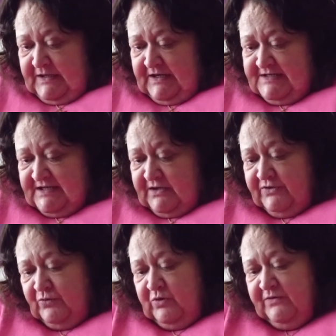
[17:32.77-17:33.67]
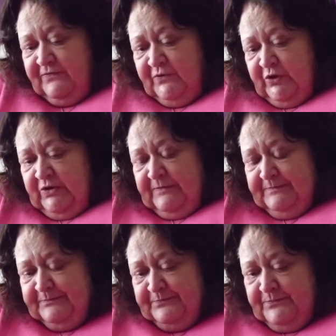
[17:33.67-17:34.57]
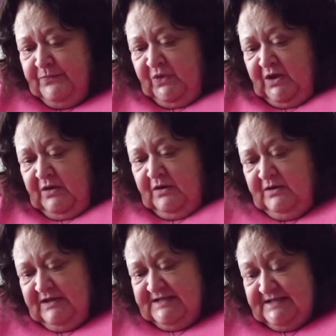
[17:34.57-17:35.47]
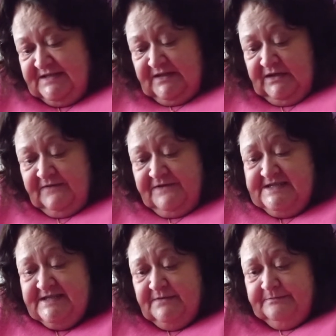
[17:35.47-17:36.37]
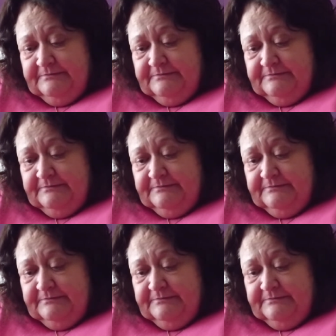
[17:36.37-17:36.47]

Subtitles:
here's another one for you. This is the Lovers.